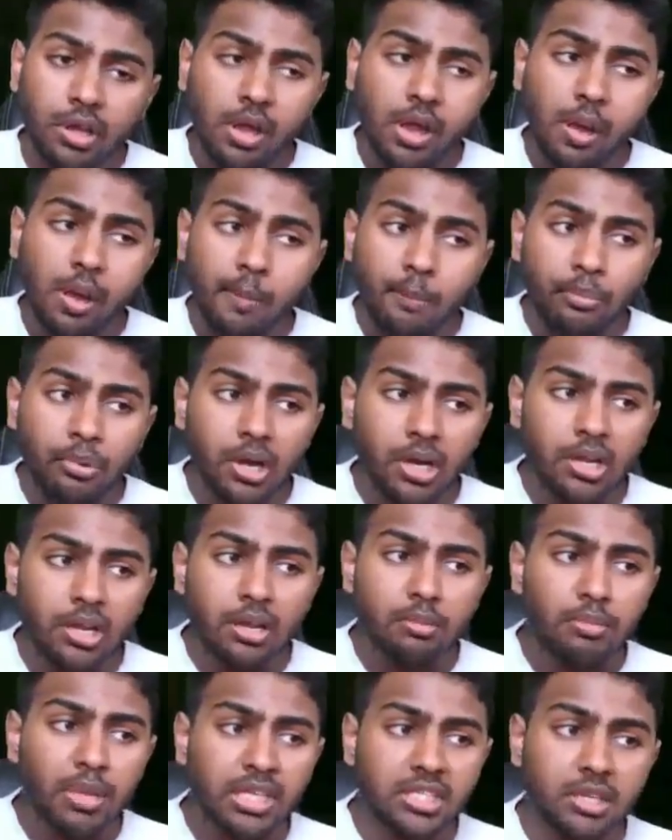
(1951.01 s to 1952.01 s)
A brilliant
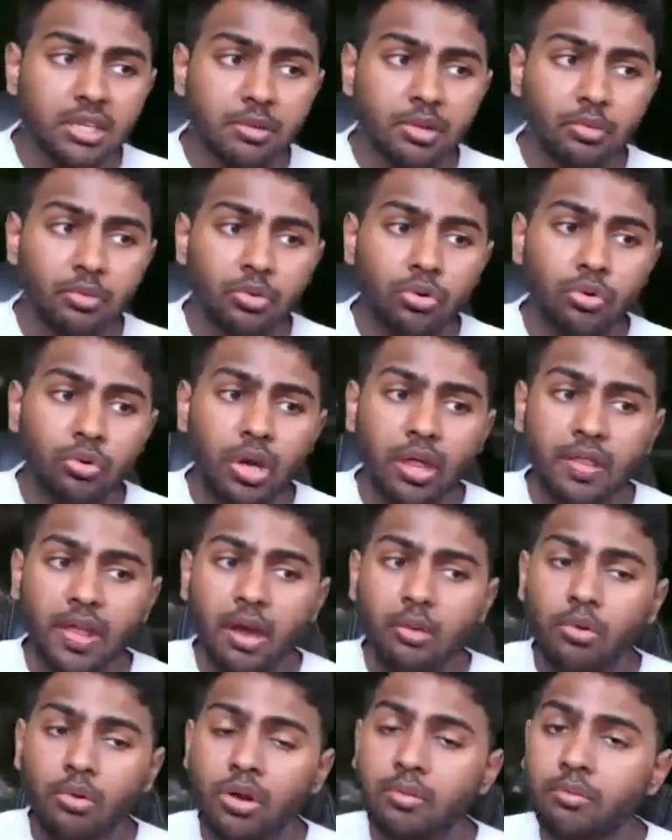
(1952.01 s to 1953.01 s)
mix up with the wall, and
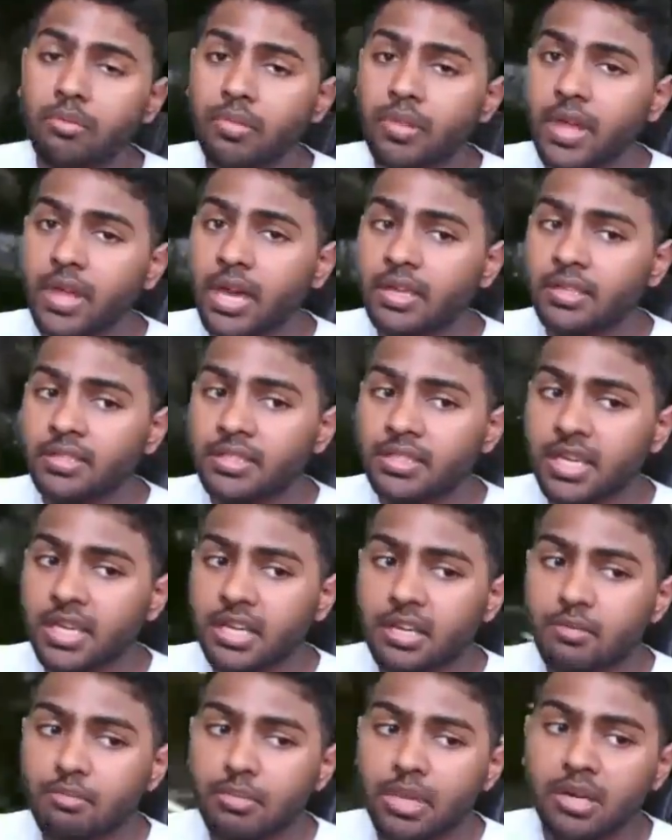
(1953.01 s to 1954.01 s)
that
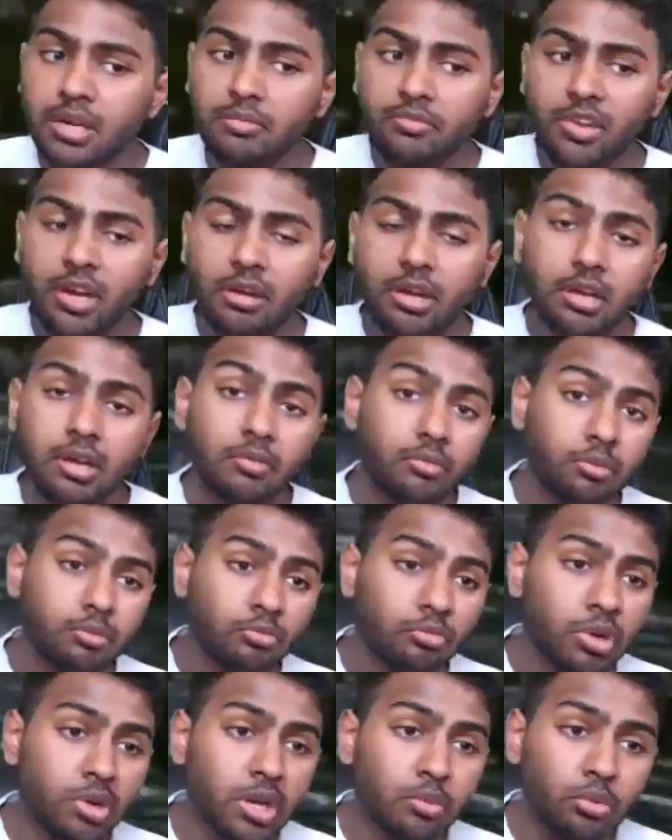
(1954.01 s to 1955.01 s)
second mid variant
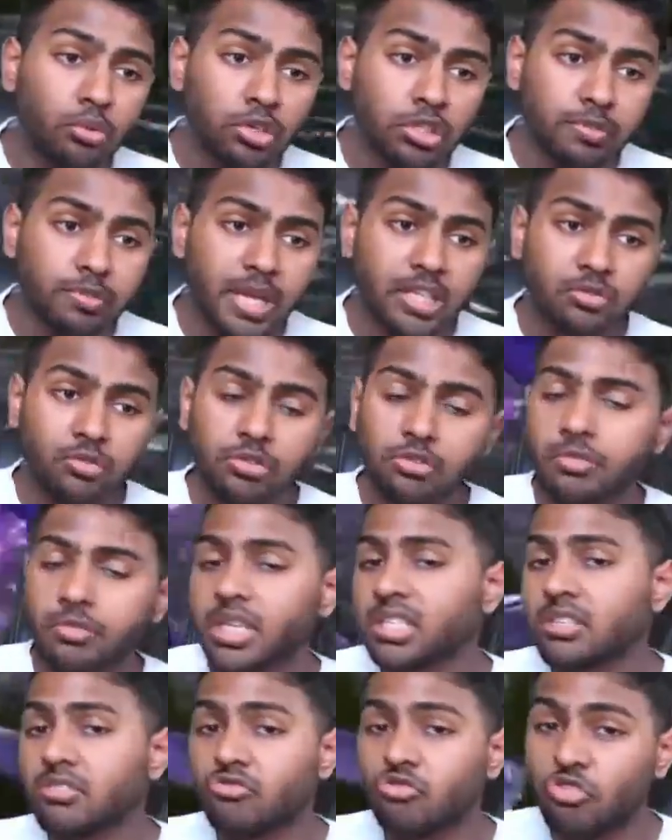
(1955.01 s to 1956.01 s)
re-wall splats, which
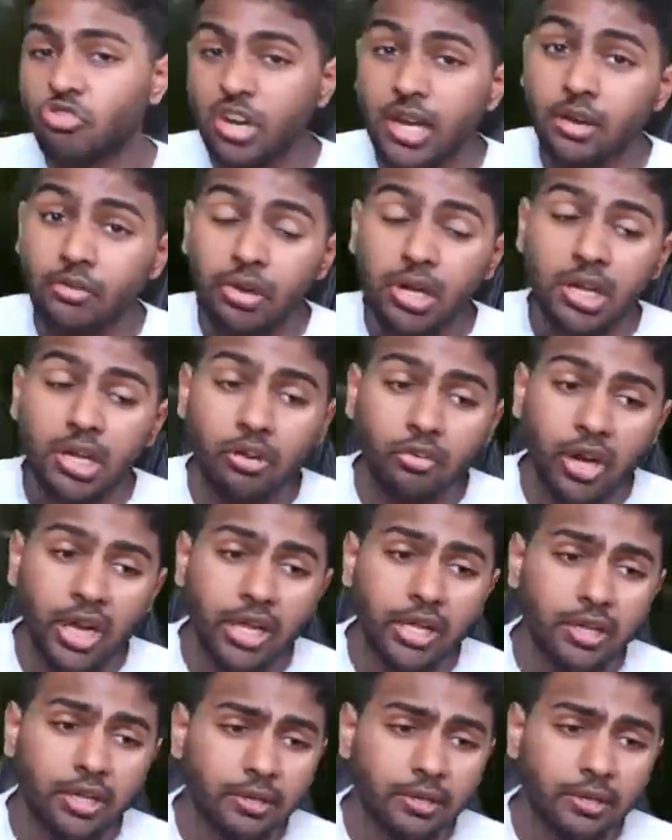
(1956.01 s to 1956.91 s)
makes it really, really great.